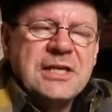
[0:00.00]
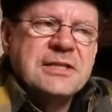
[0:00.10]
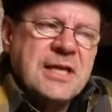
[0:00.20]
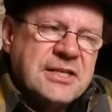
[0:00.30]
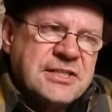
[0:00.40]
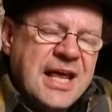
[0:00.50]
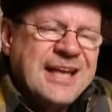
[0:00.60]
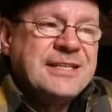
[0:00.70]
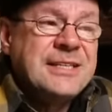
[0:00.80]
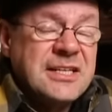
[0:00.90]
it does
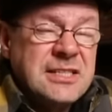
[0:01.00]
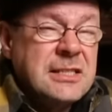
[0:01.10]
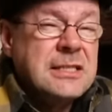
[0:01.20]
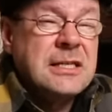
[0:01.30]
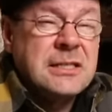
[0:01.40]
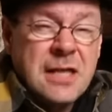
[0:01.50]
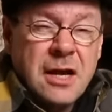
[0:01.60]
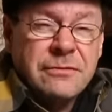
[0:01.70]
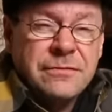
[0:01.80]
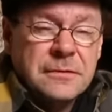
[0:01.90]
and doesn't
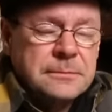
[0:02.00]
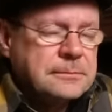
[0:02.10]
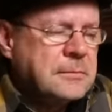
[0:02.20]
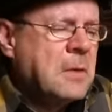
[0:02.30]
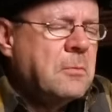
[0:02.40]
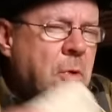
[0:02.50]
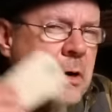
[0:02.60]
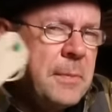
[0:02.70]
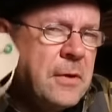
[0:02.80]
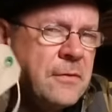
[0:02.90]
deserve.
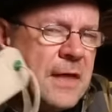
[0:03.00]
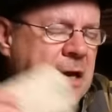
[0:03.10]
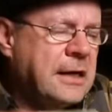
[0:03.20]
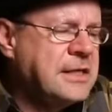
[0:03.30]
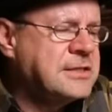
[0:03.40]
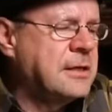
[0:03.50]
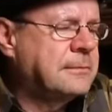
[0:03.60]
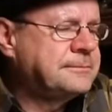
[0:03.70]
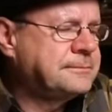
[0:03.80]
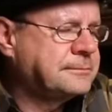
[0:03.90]
More about that later.